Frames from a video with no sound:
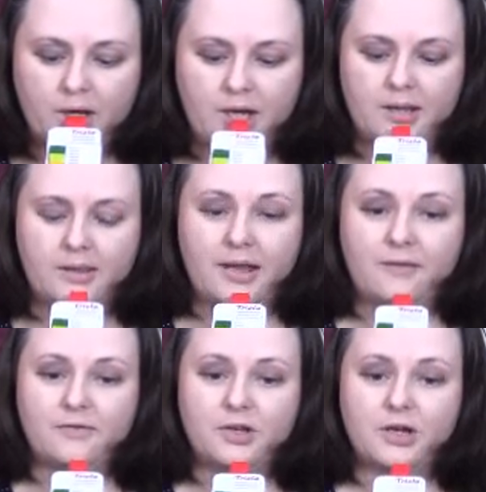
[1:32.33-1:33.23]
Then
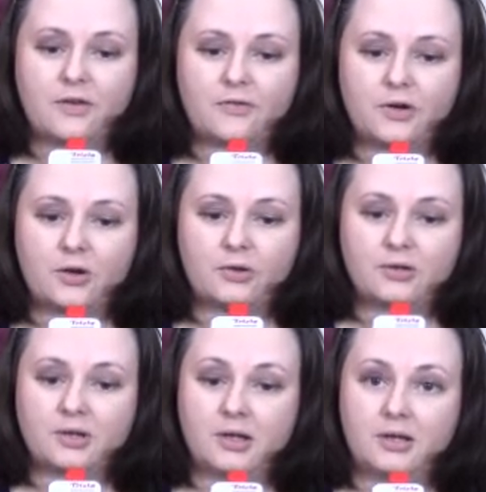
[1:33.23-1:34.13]
finger 3 on
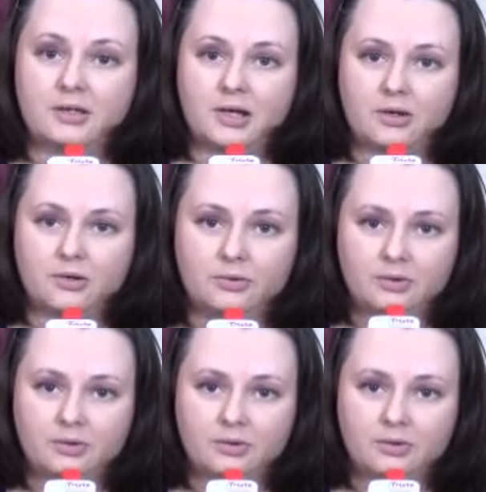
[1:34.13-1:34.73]
yellow